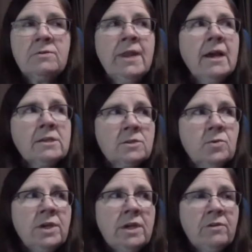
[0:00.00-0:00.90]

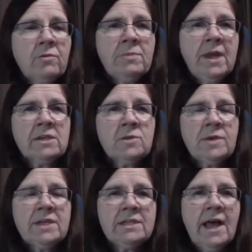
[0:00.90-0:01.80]
next week, from next
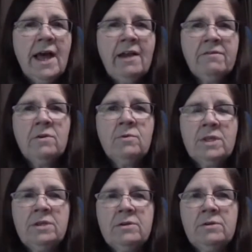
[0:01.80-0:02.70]
week's live that
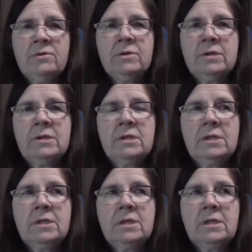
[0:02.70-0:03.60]
we do,
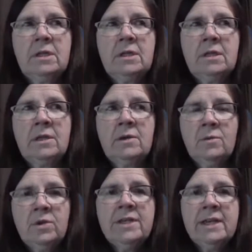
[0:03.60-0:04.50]

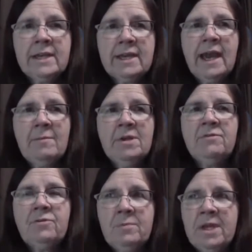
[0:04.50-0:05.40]
we'll take a
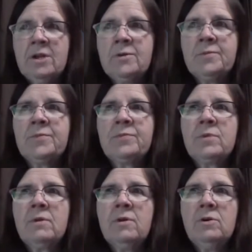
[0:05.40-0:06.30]
comment from there.
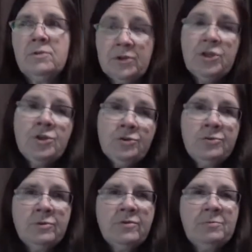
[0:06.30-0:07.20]
Or
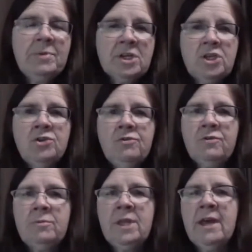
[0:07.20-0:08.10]
2. Pick 2
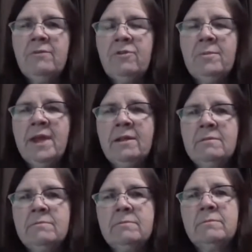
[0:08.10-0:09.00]
from that.